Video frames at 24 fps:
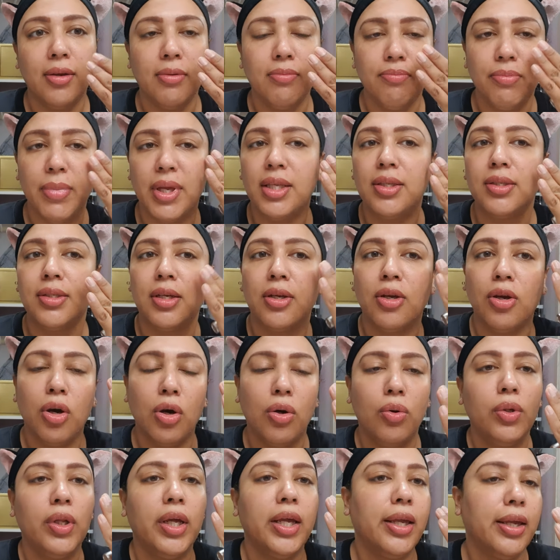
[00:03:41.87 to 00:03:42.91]
makes it go
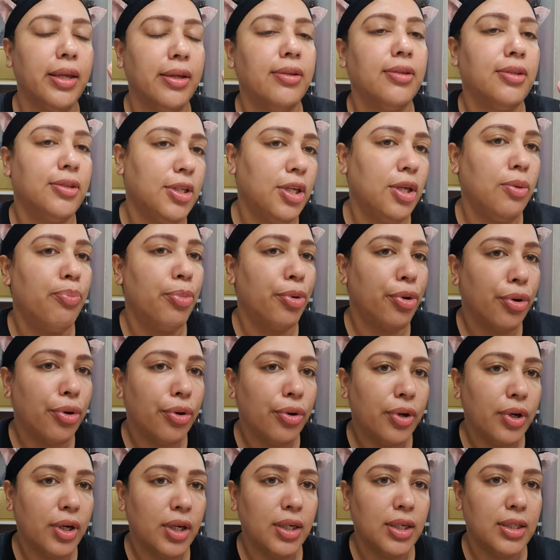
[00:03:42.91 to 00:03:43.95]
like in deeper
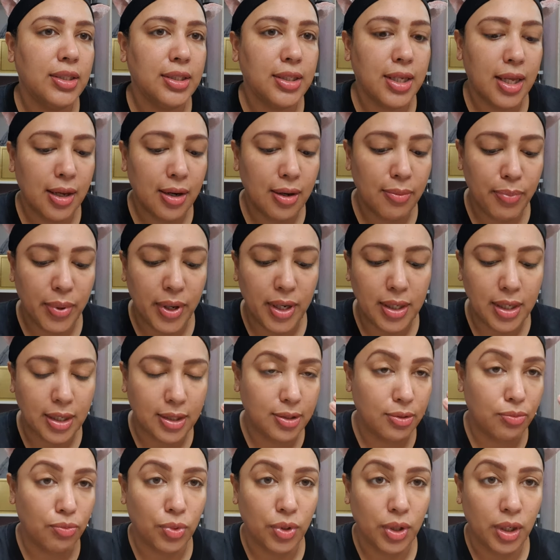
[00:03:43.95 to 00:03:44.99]
in the skin, but it
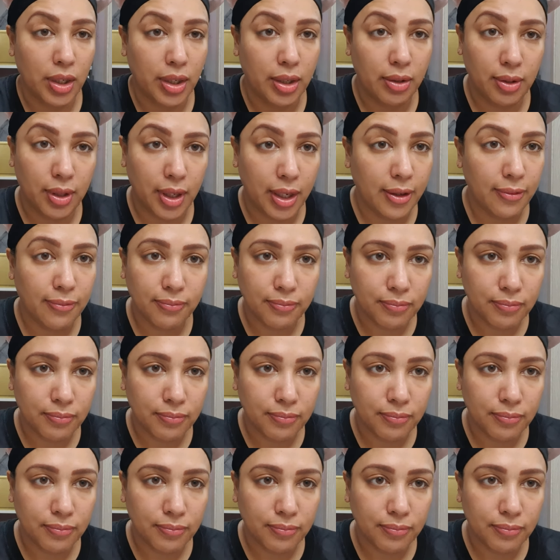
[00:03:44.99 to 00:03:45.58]
doesn't really like,